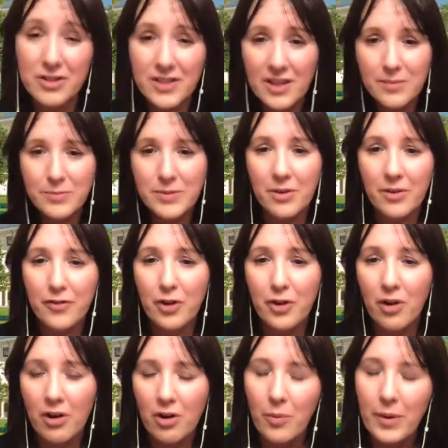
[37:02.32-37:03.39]
time so if you're
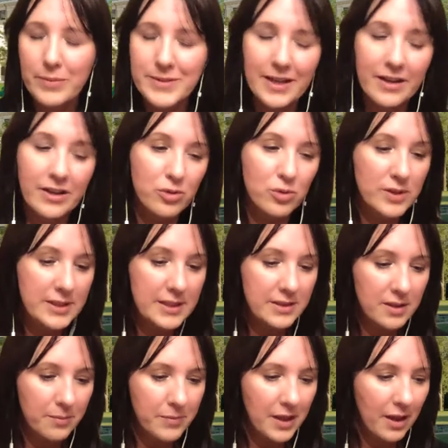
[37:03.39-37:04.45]
on our website and you see
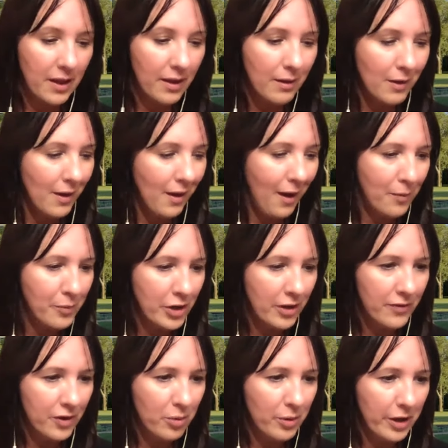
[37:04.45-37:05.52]
something um, and you have
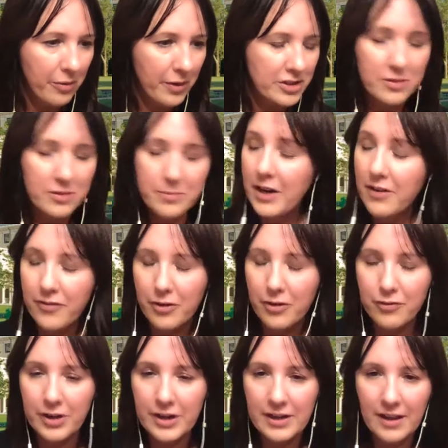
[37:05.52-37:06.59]
a quick question about it feel
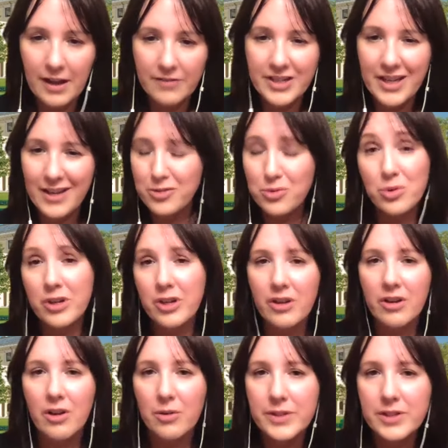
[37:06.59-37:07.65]
free to live chat us or you can
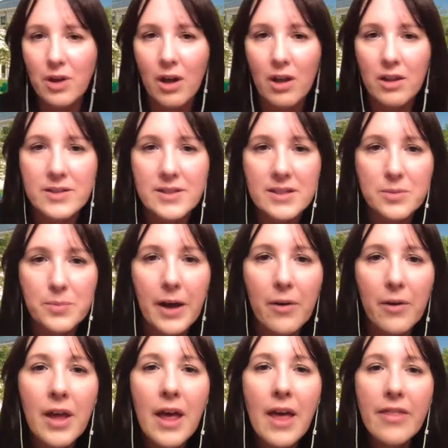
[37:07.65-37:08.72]
always call us as well
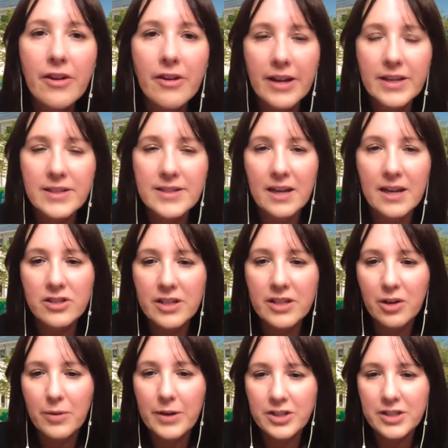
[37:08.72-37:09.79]
there is actually a
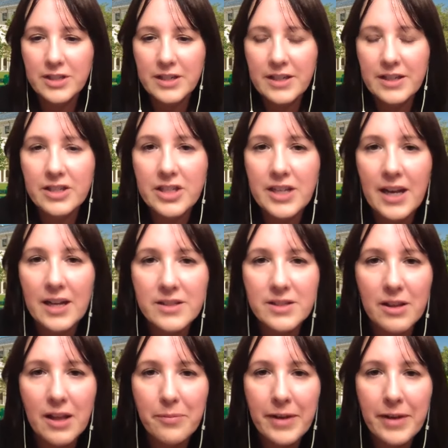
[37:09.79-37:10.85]
question in the chat so
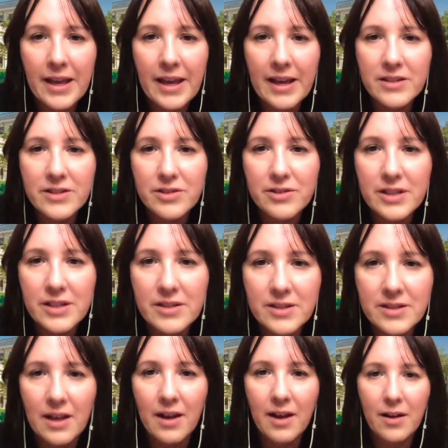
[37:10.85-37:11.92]
let me answer this
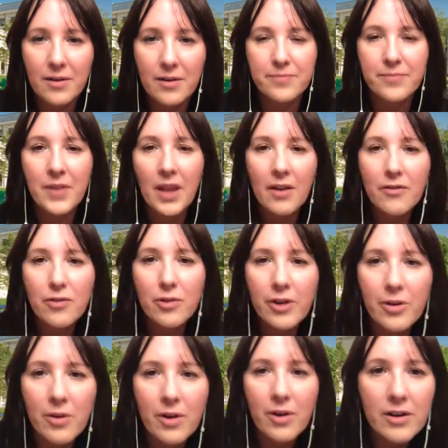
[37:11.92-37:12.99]
um, for
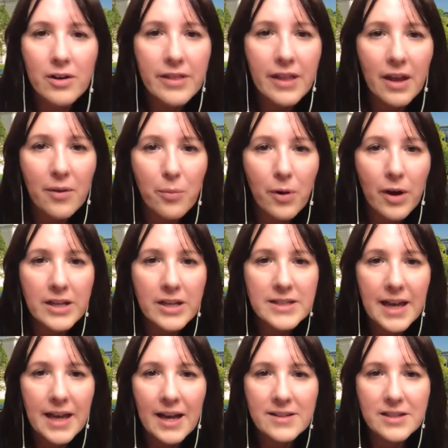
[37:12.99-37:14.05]
you all they wanted
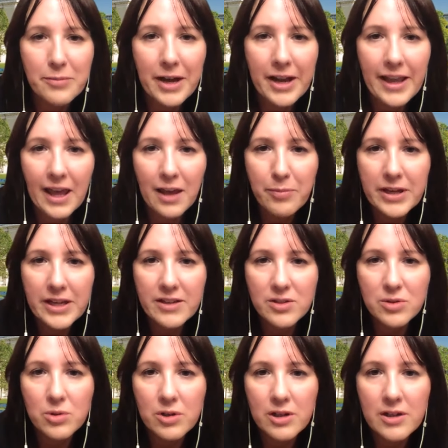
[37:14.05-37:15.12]
to ask about ap
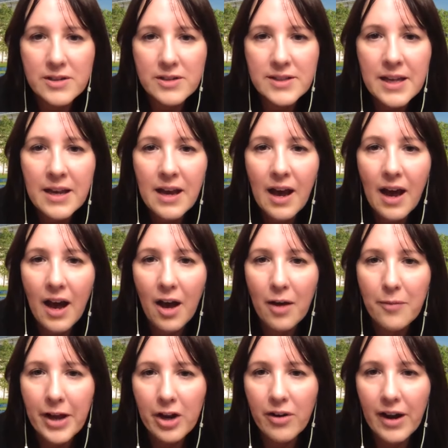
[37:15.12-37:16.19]
scores um,
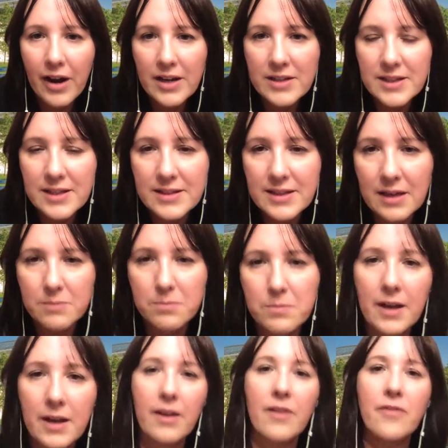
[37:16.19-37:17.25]
and credits accept,
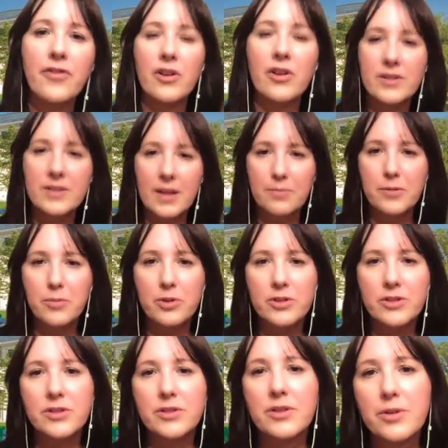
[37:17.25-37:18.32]
if they're acceptable
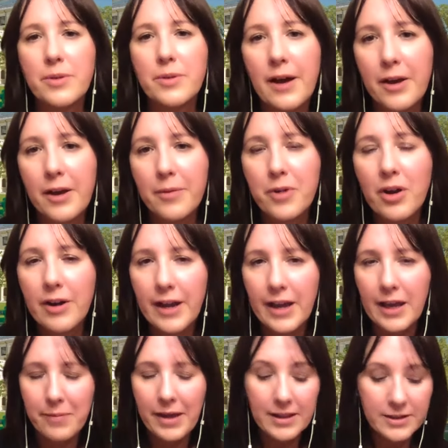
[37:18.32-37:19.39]
to um, carnegie
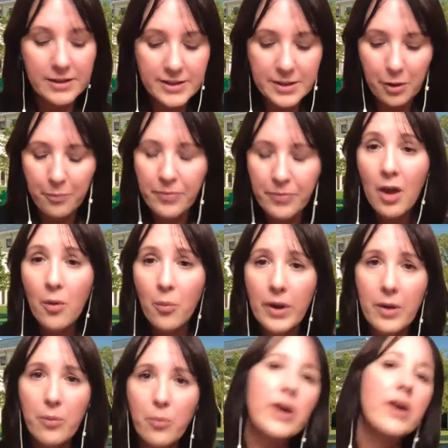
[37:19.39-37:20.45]
mellon so
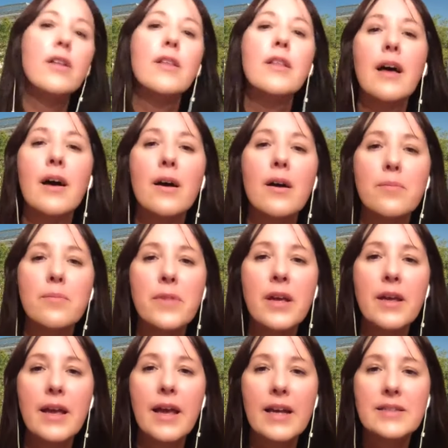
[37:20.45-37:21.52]
we will um,
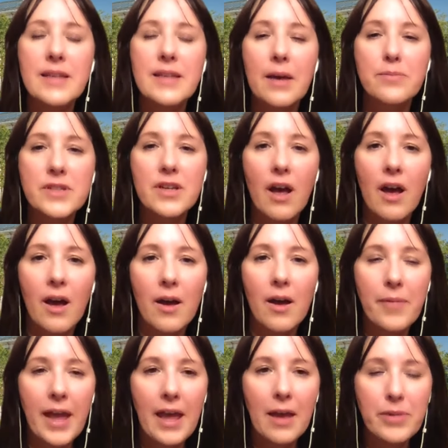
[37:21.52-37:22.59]
accept um,
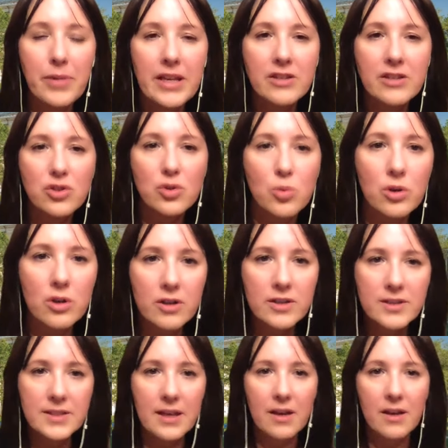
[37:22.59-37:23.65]
AP
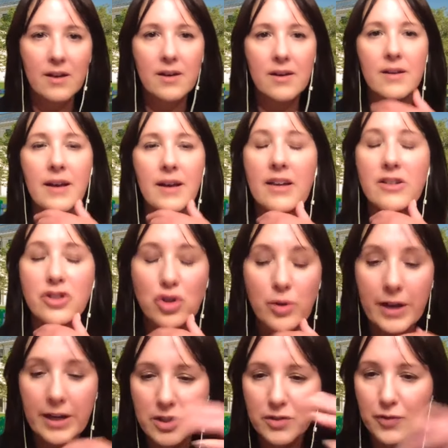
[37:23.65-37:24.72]
scores uh, as
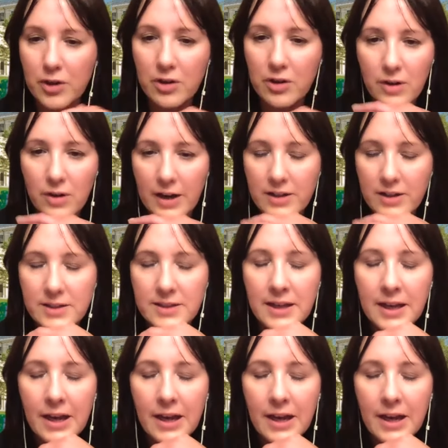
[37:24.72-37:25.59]
transfer credits